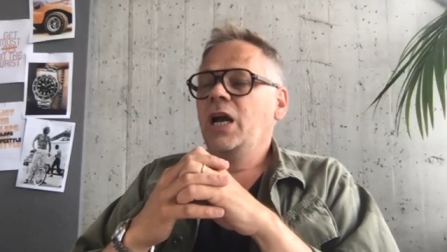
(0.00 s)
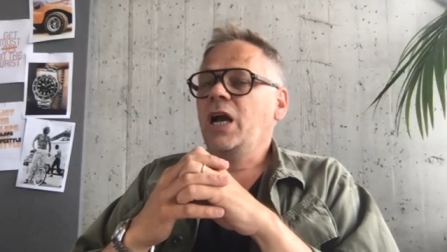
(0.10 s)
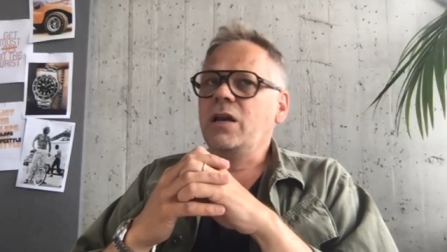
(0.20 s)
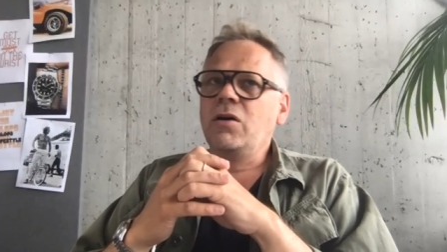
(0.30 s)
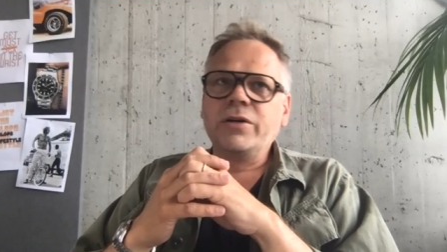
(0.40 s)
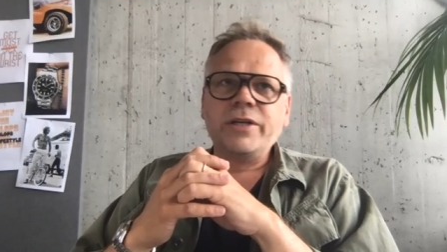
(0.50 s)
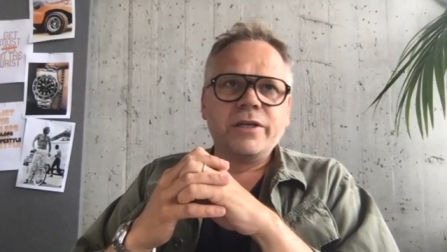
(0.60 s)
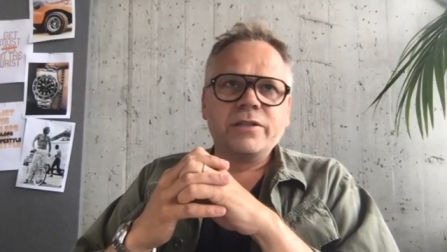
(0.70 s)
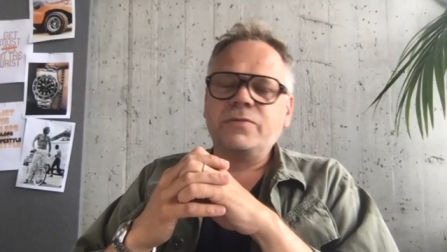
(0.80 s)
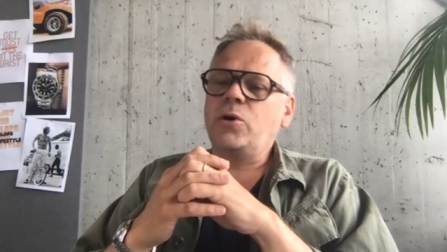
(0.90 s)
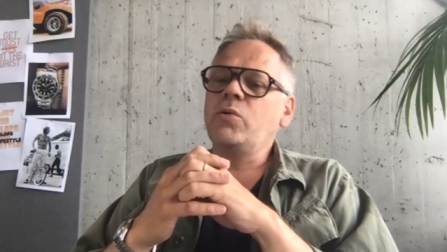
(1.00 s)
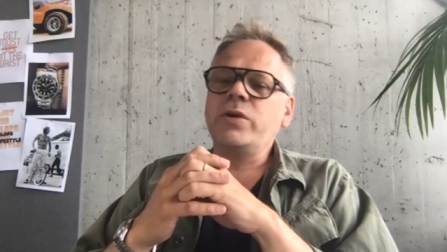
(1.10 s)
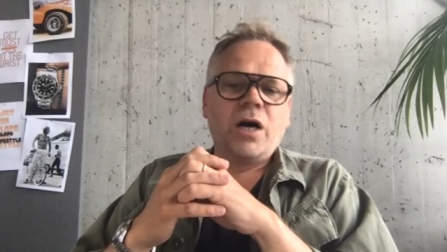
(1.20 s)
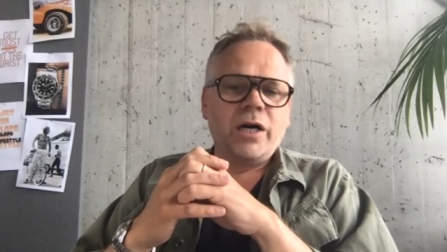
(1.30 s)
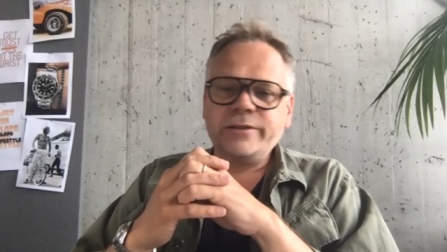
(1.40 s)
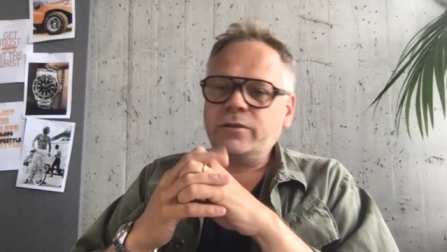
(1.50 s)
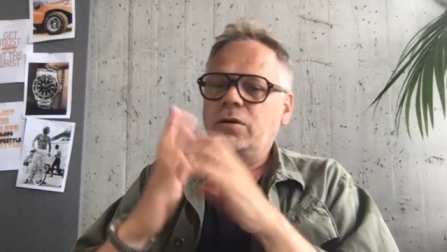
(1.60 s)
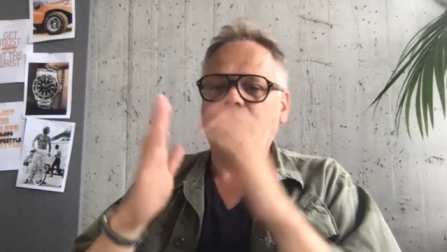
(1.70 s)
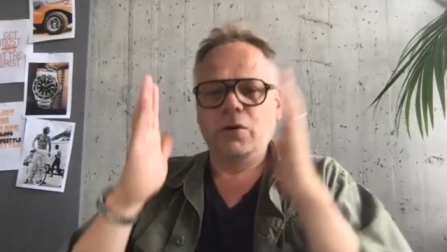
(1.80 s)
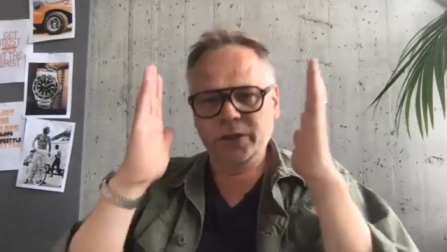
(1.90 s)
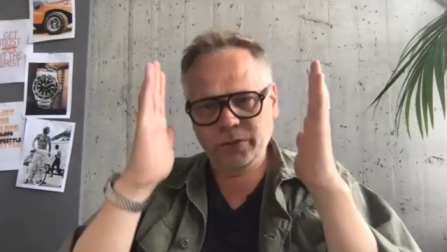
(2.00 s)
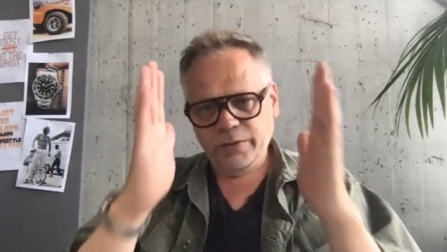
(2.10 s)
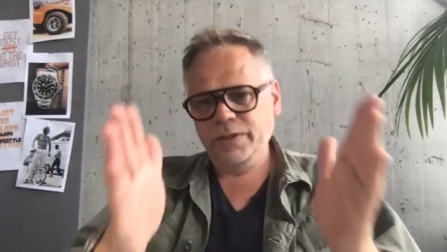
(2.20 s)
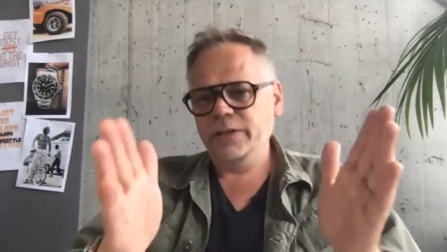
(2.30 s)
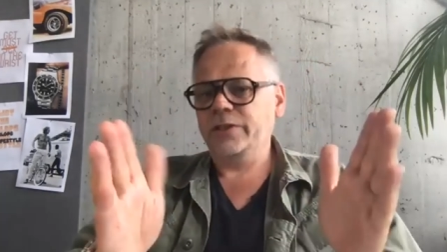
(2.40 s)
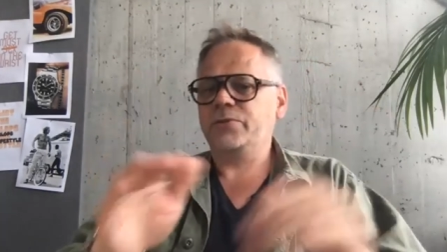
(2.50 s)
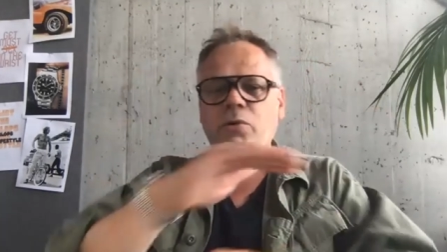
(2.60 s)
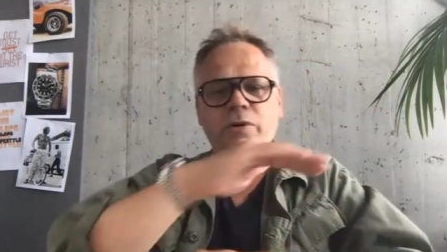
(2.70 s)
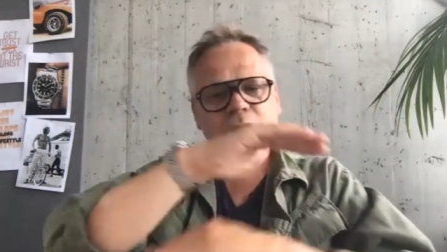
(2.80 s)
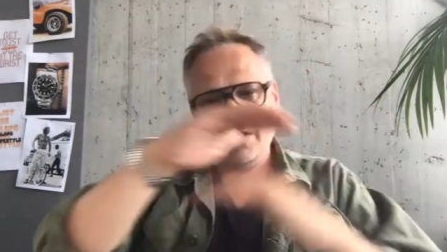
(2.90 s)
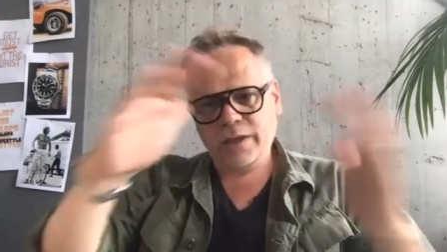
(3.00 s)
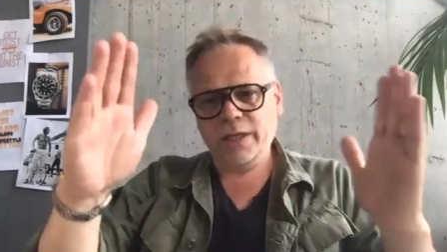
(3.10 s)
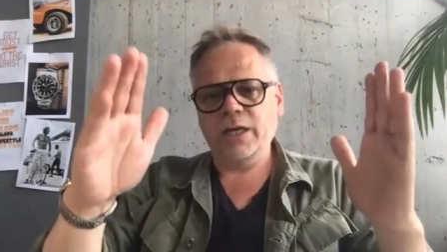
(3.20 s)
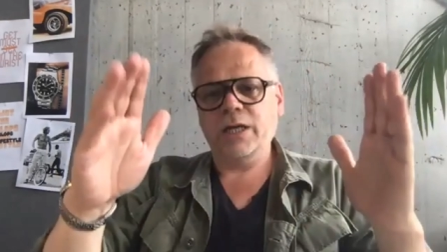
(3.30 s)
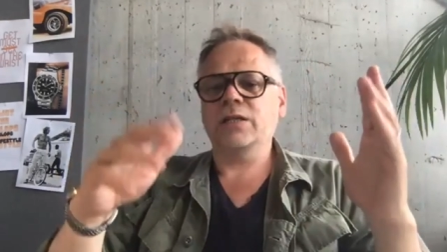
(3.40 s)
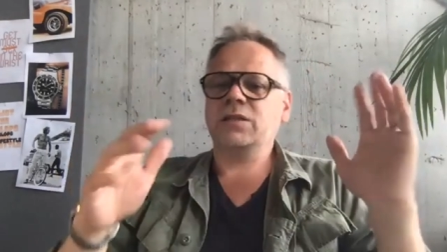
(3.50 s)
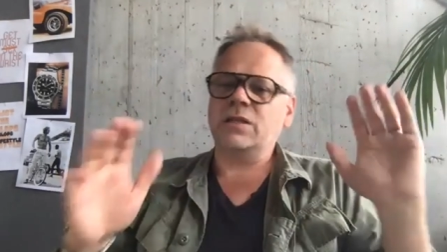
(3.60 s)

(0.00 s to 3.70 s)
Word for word: and long years, only hardcore, only doing vintage Rolex, nothing else.